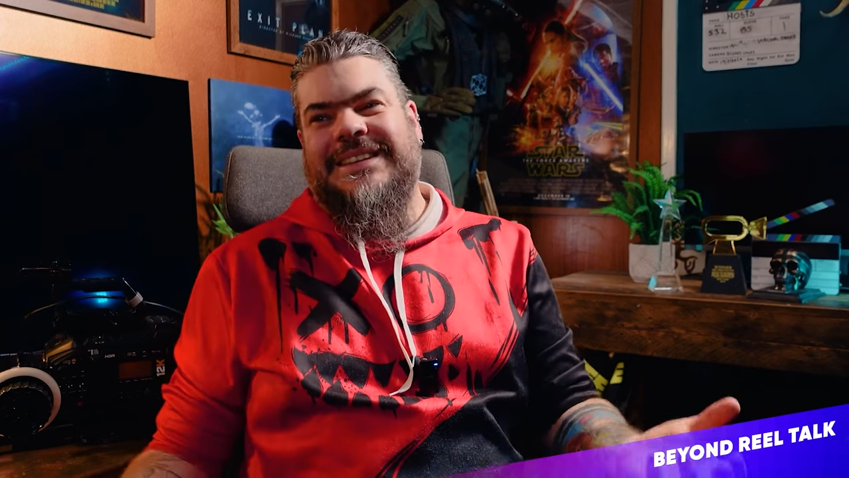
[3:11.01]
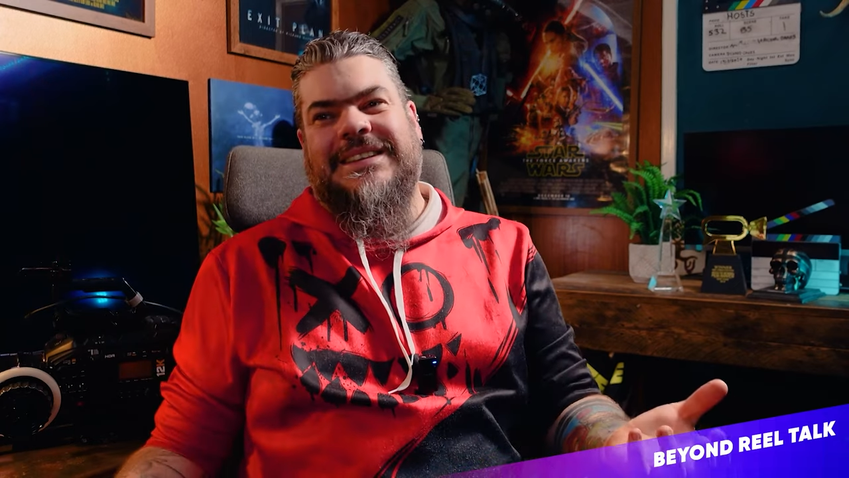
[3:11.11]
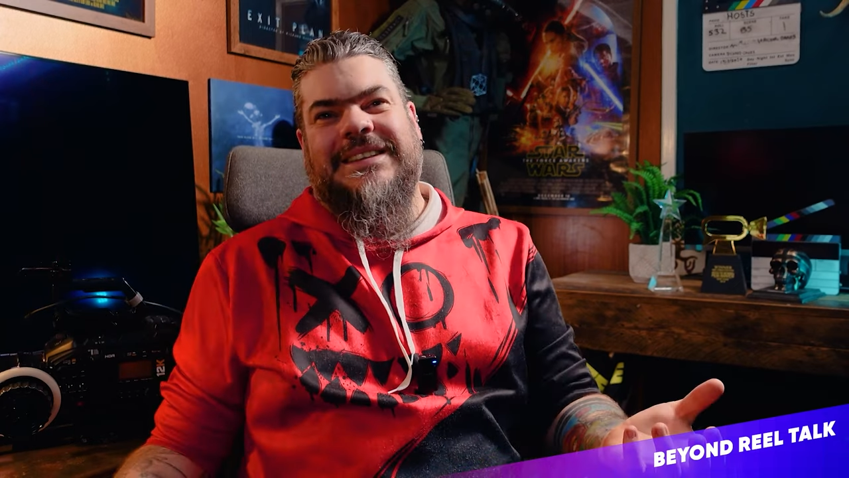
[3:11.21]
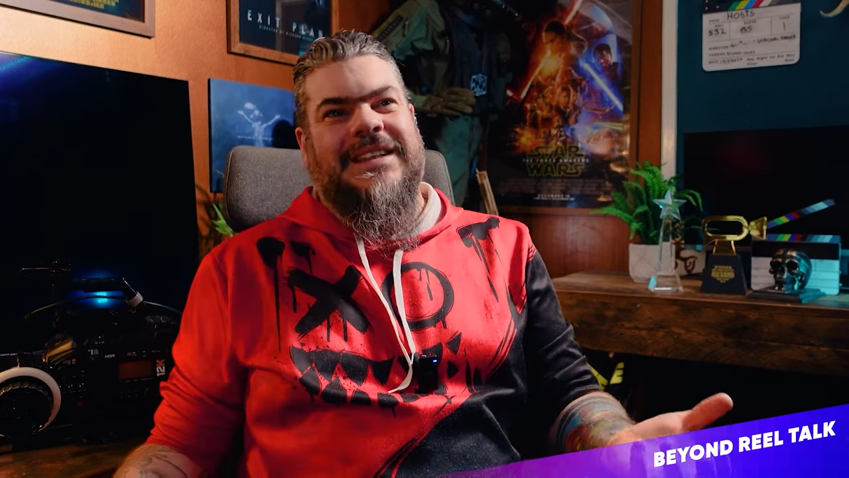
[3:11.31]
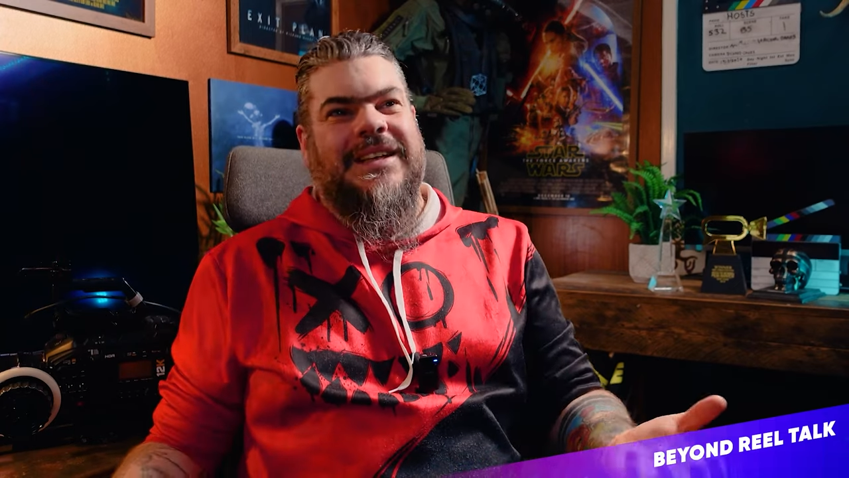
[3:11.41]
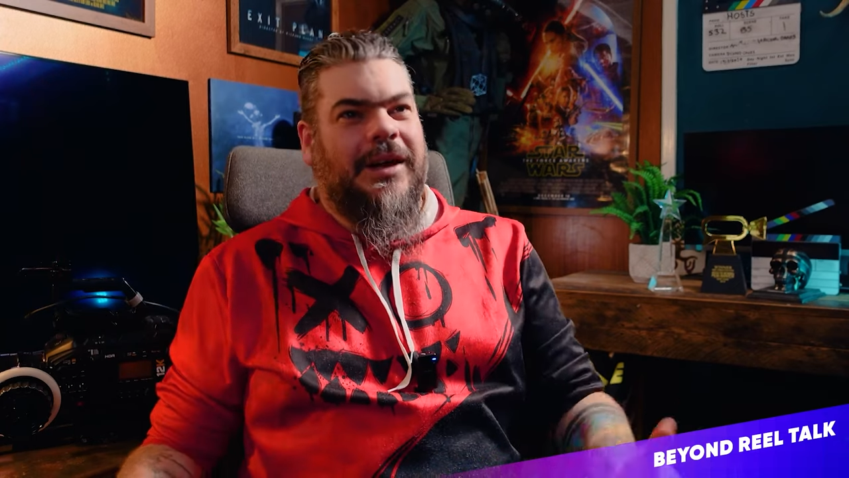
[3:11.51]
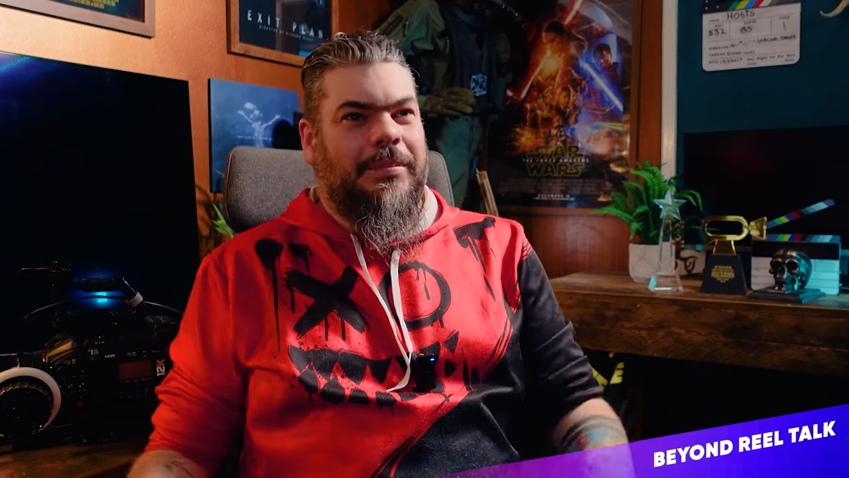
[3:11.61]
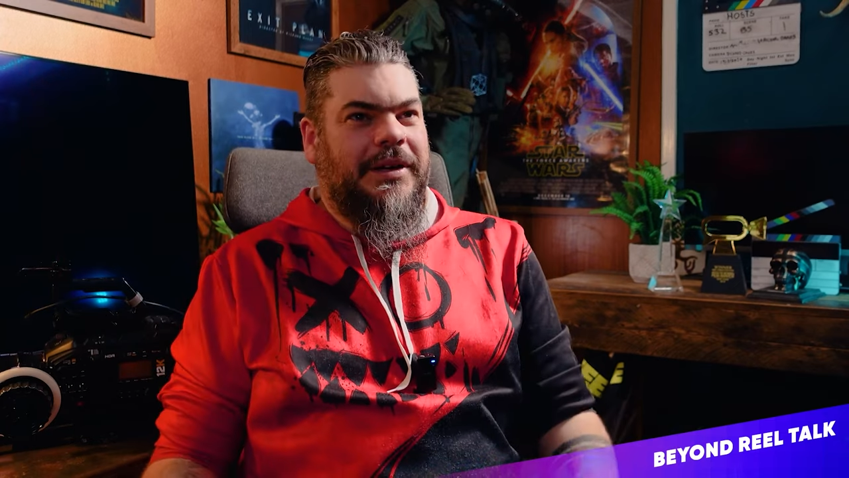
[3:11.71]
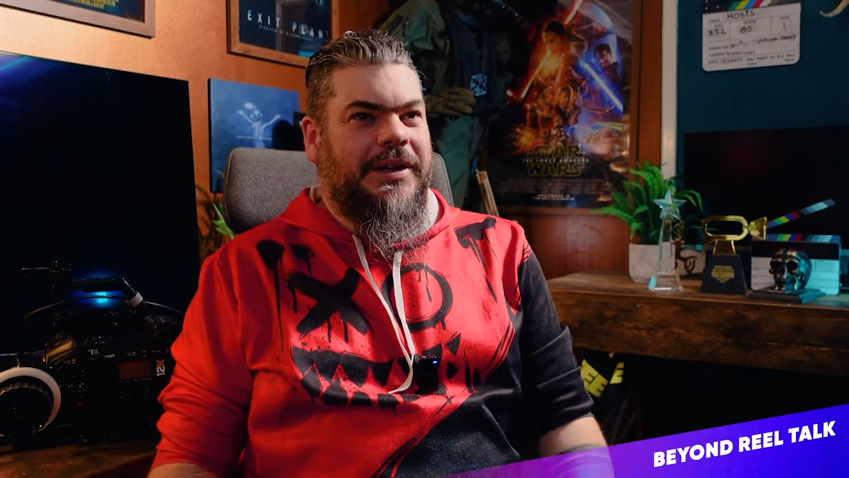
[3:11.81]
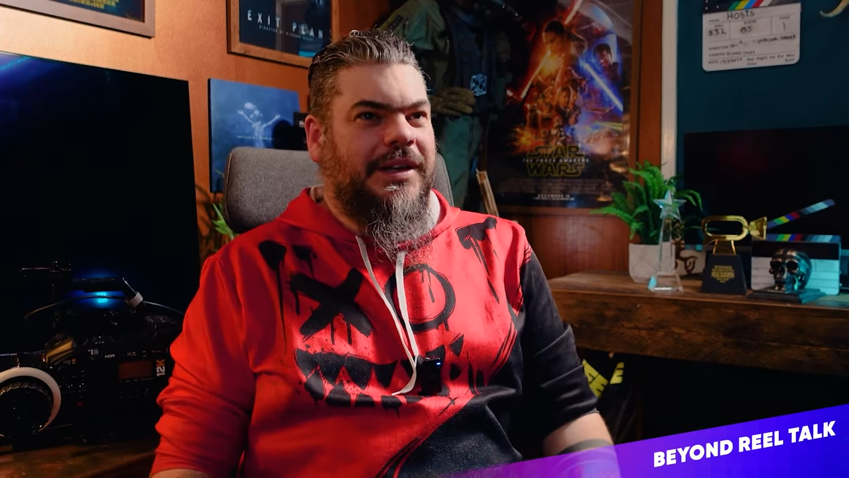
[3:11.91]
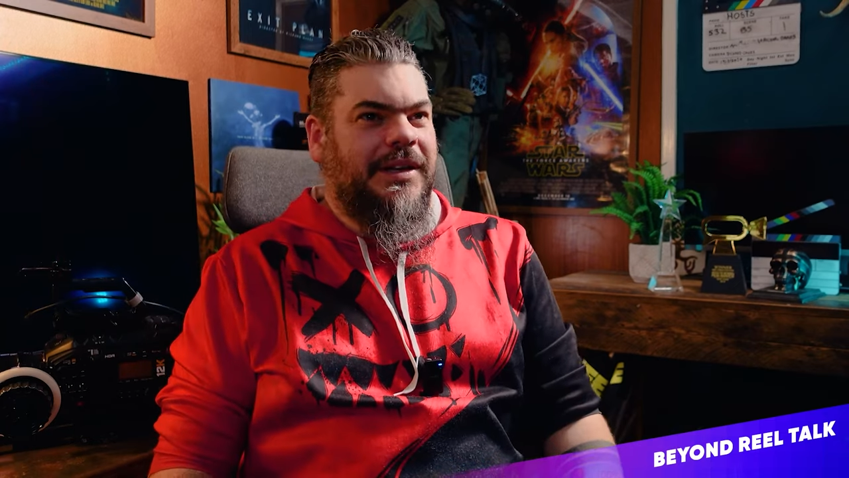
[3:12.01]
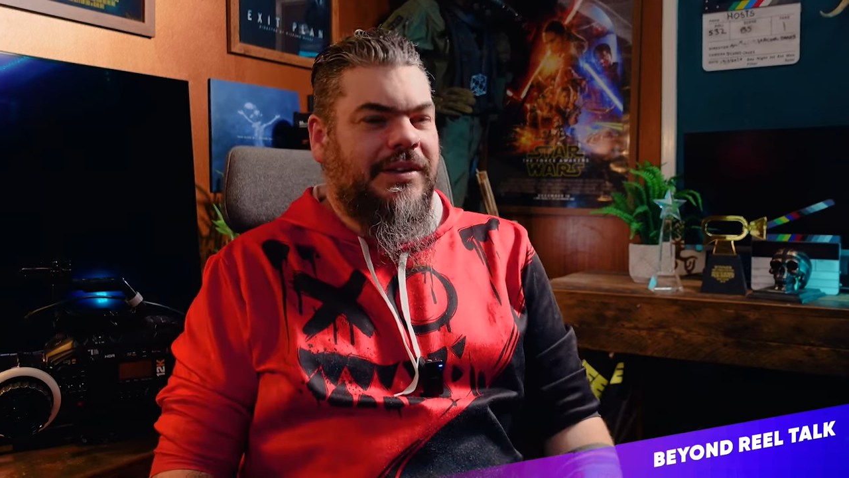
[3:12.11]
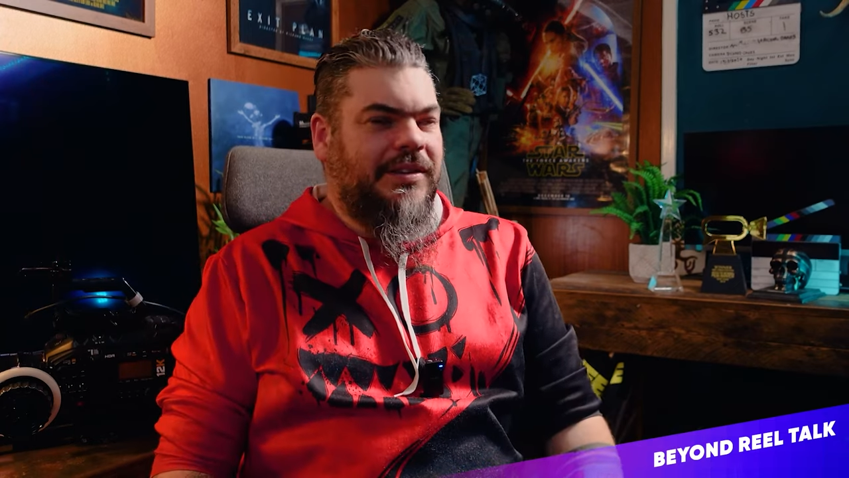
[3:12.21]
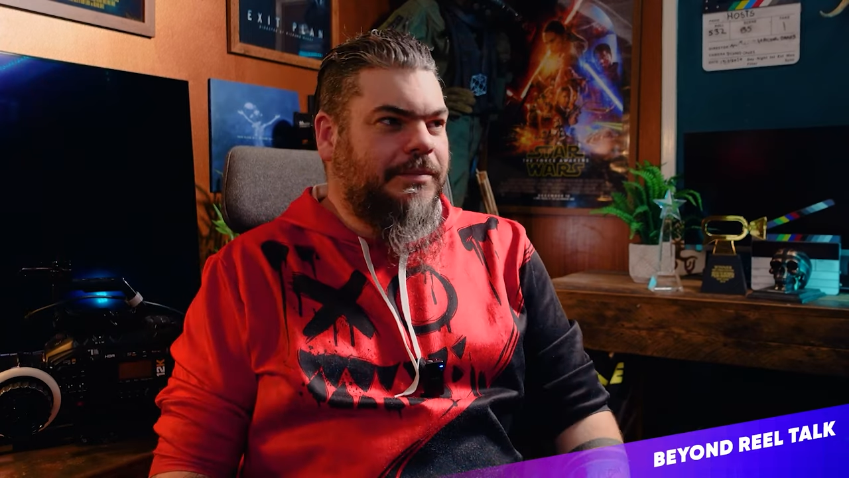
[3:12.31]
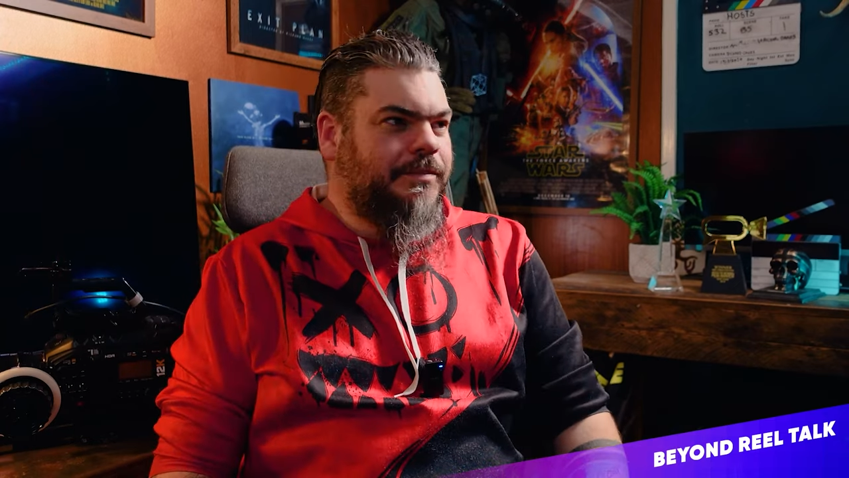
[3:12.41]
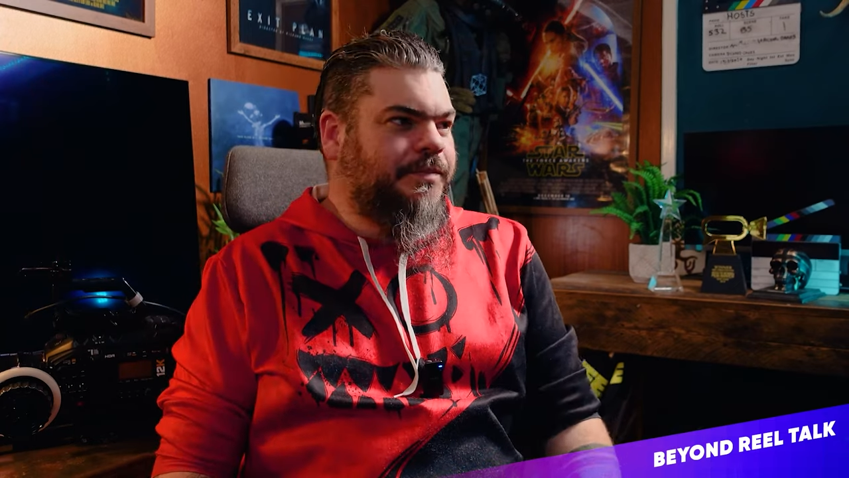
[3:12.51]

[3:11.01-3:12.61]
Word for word: mm. couple of years.